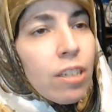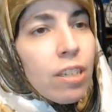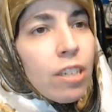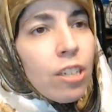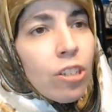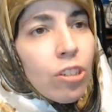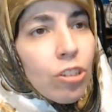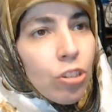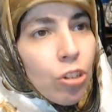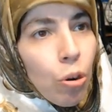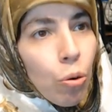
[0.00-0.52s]
is
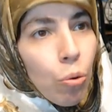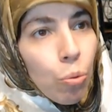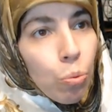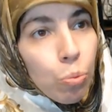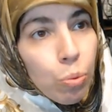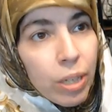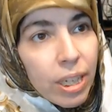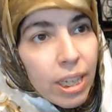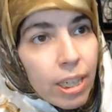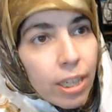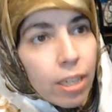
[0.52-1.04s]
so
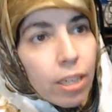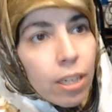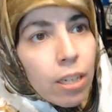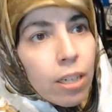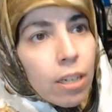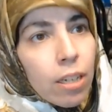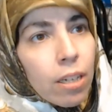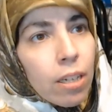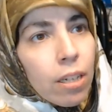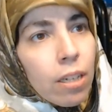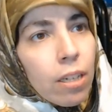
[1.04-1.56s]
weak
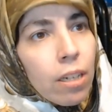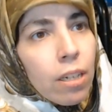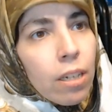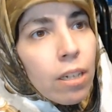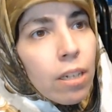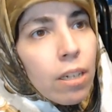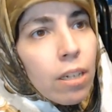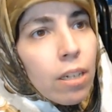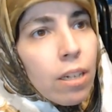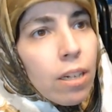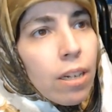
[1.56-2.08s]

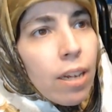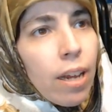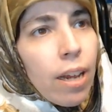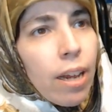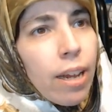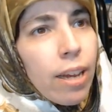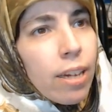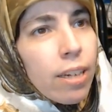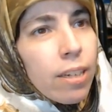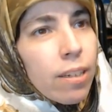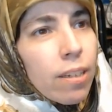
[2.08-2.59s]

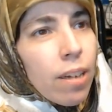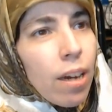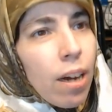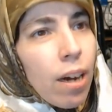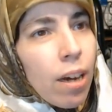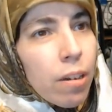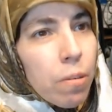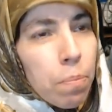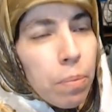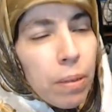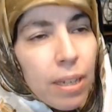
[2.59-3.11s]
and
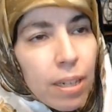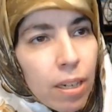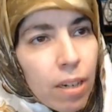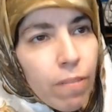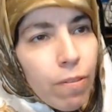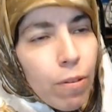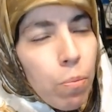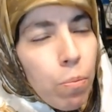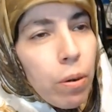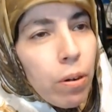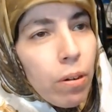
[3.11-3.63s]

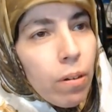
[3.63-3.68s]
unbelievable,